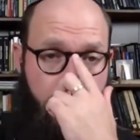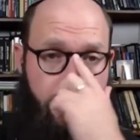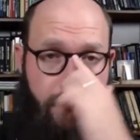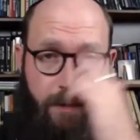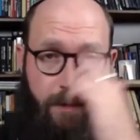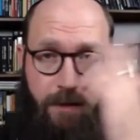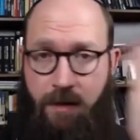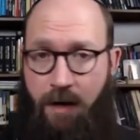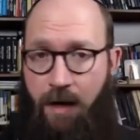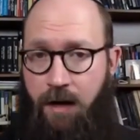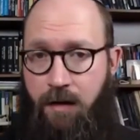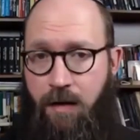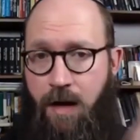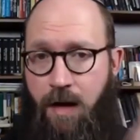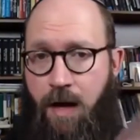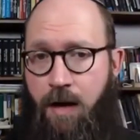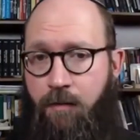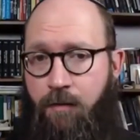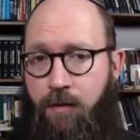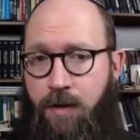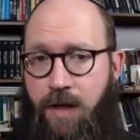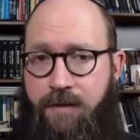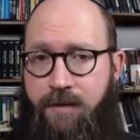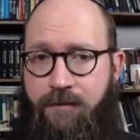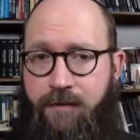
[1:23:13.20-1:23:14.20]
then I, I
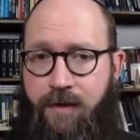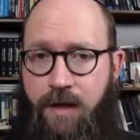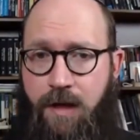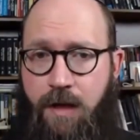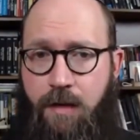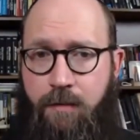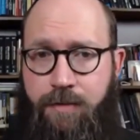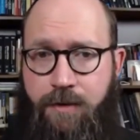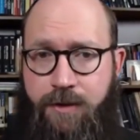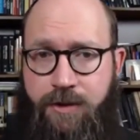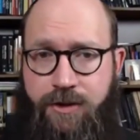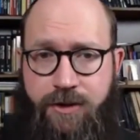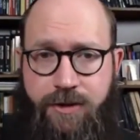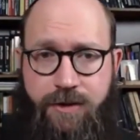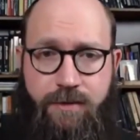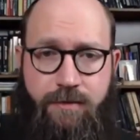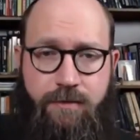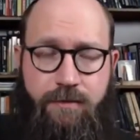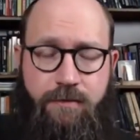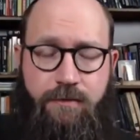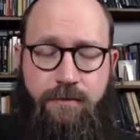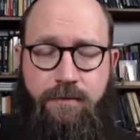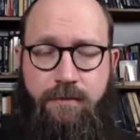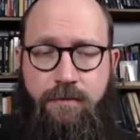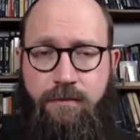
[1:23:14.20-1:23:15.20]
will have accomplished
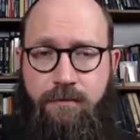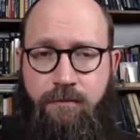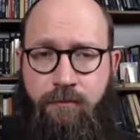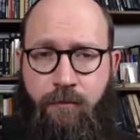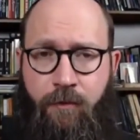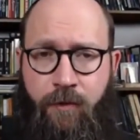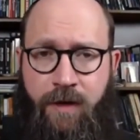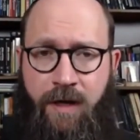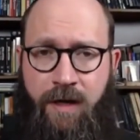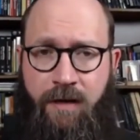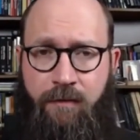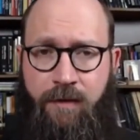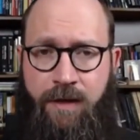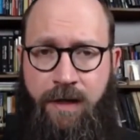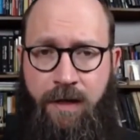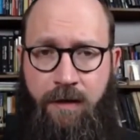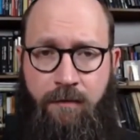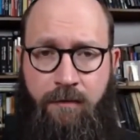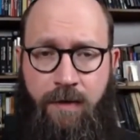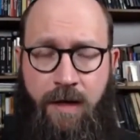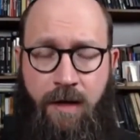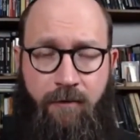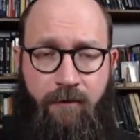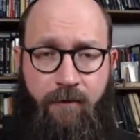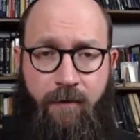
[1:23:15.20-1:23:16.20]
what I, you
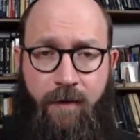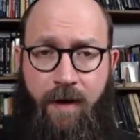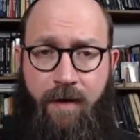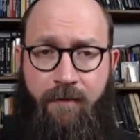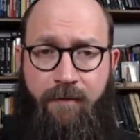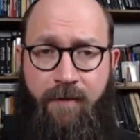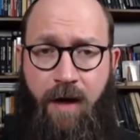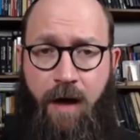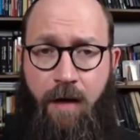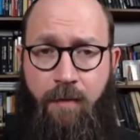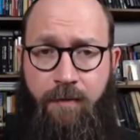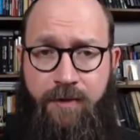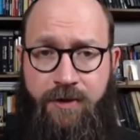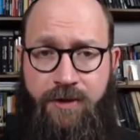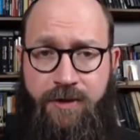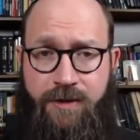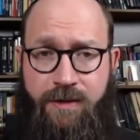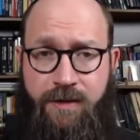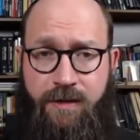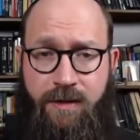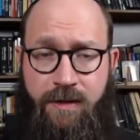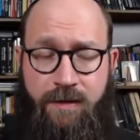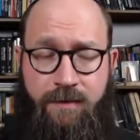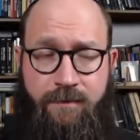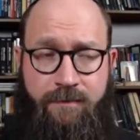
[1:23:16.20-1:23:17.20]
know I will have
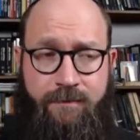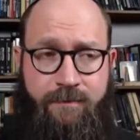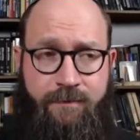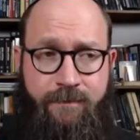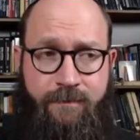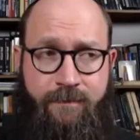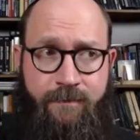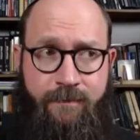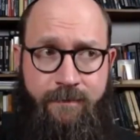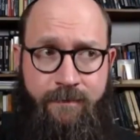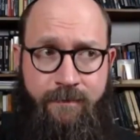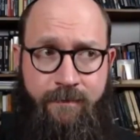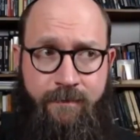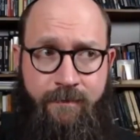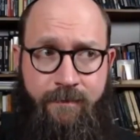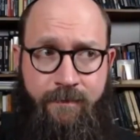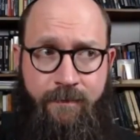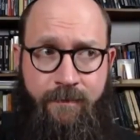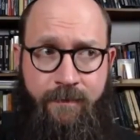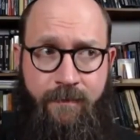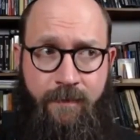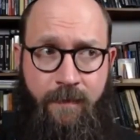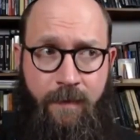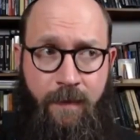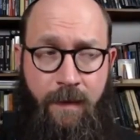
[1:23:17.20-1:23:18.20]
accomplished a um,
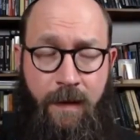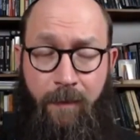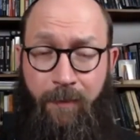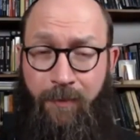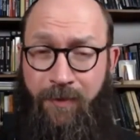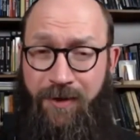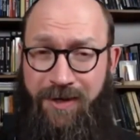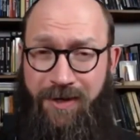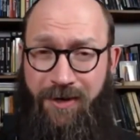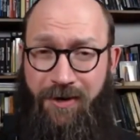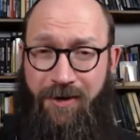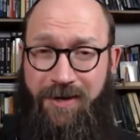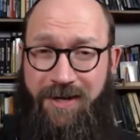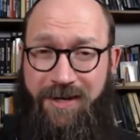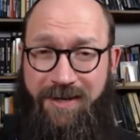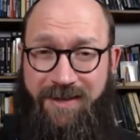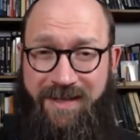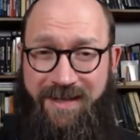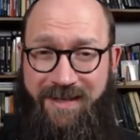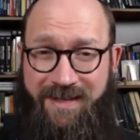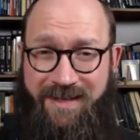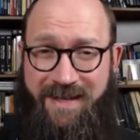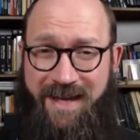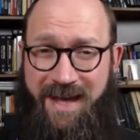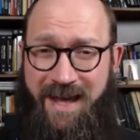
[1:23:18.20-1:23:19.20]
pretty
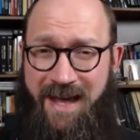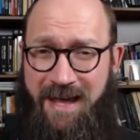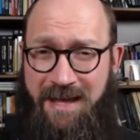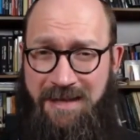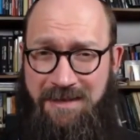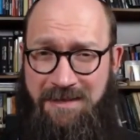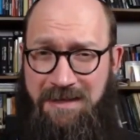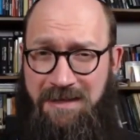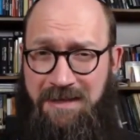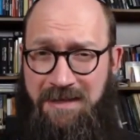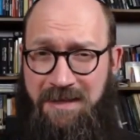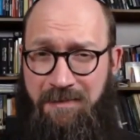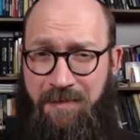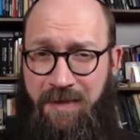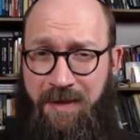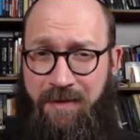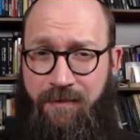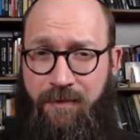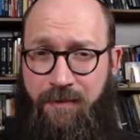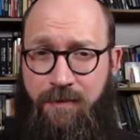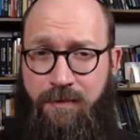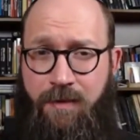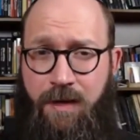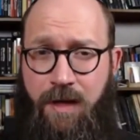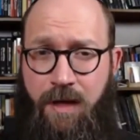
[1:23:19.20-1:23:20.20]
Herculean task at some
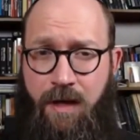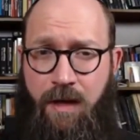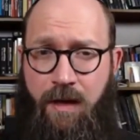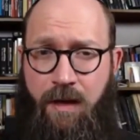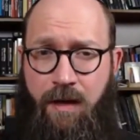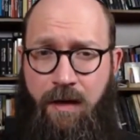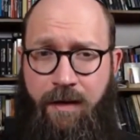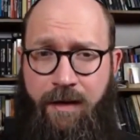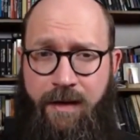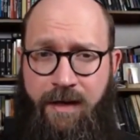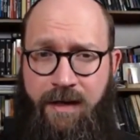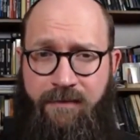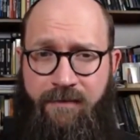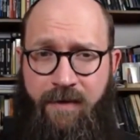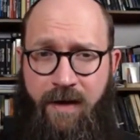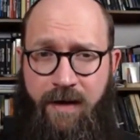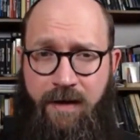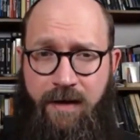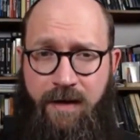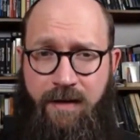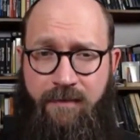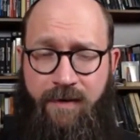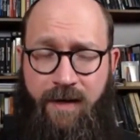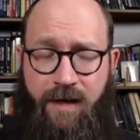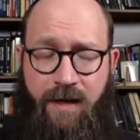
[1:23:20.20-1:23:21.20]
level. And if
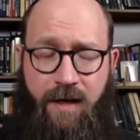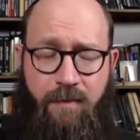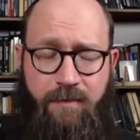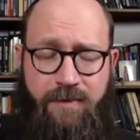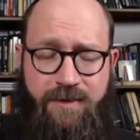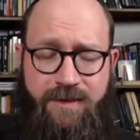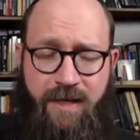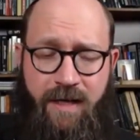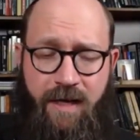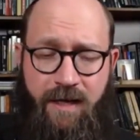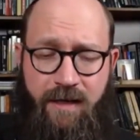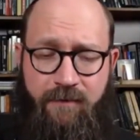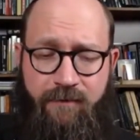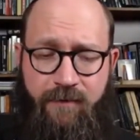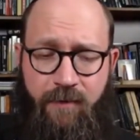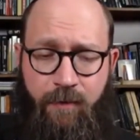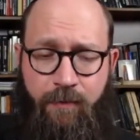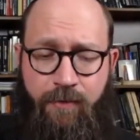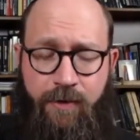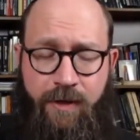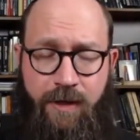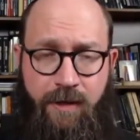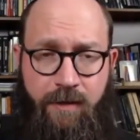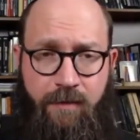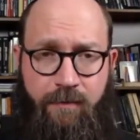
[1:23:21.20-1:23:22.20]
I if I accomplish that, I can feel
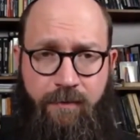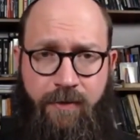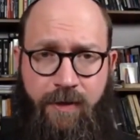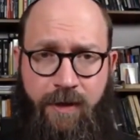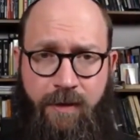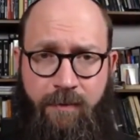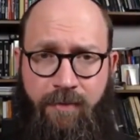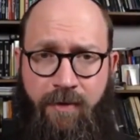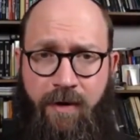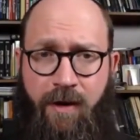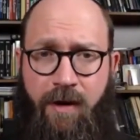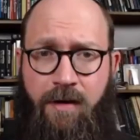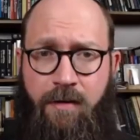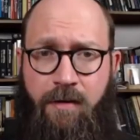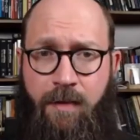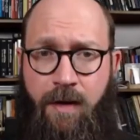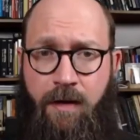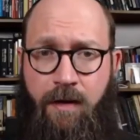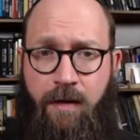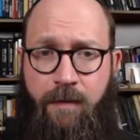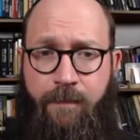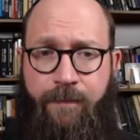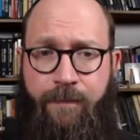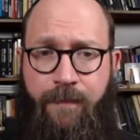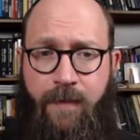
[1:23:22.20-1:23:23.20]
pretty pretty proud
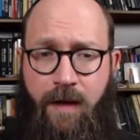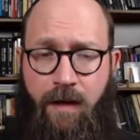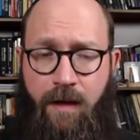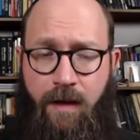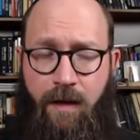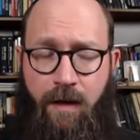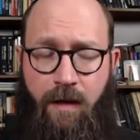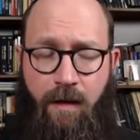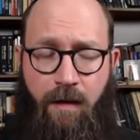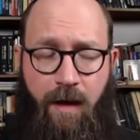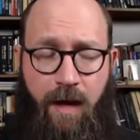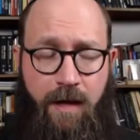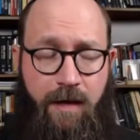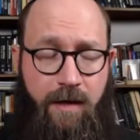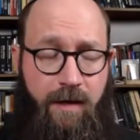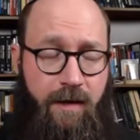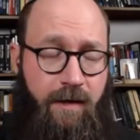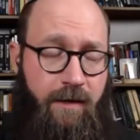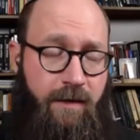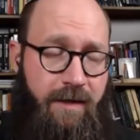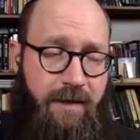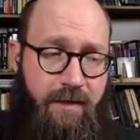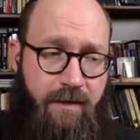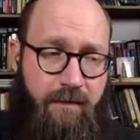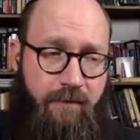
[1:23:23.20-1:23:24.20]
about it. And
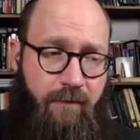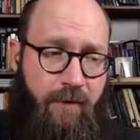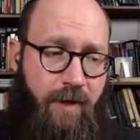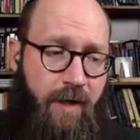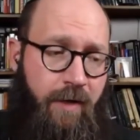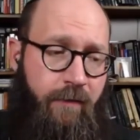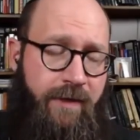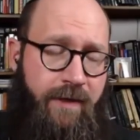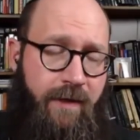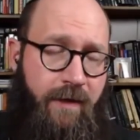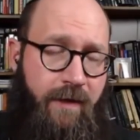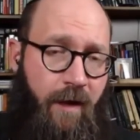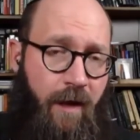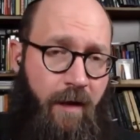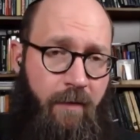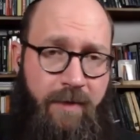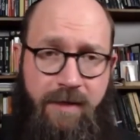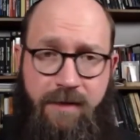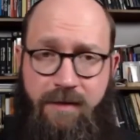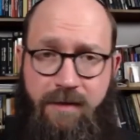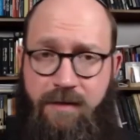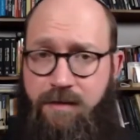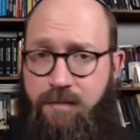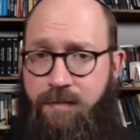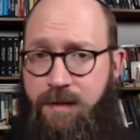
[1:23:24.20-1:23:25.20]
at least in when I read the
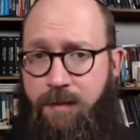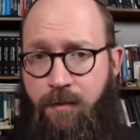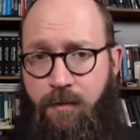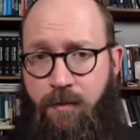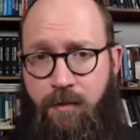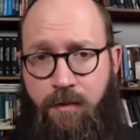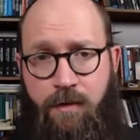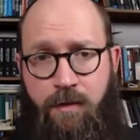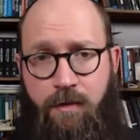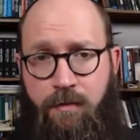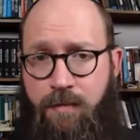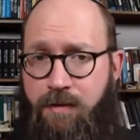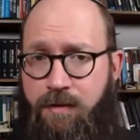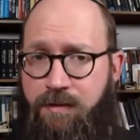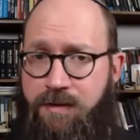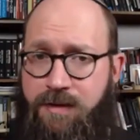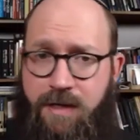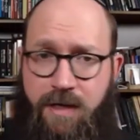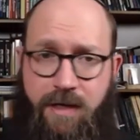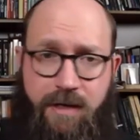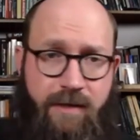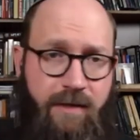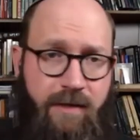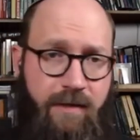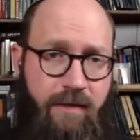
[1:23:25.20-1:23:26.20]
comments, people are on both
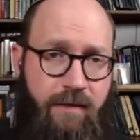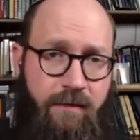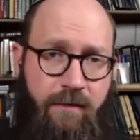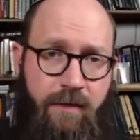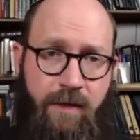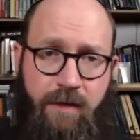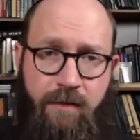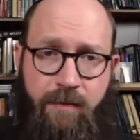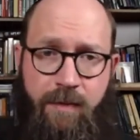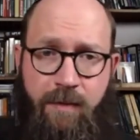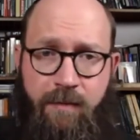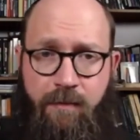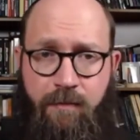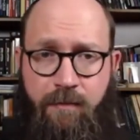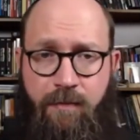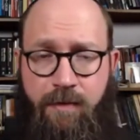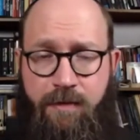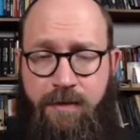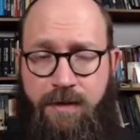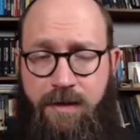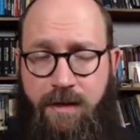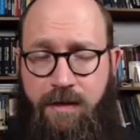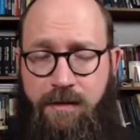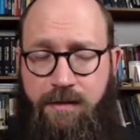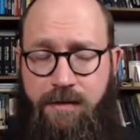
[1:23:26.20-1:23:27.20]
sides, right? People on
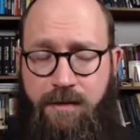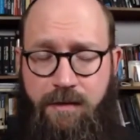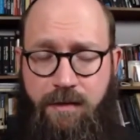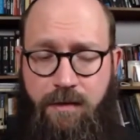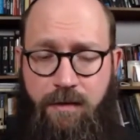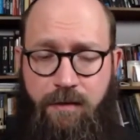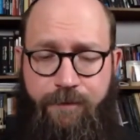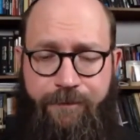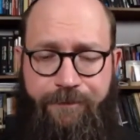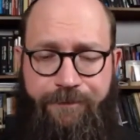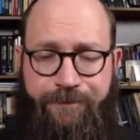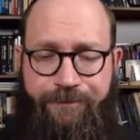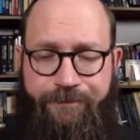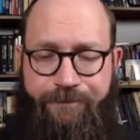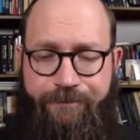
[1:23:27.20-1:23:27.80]
both sides. Mm-hmm. So,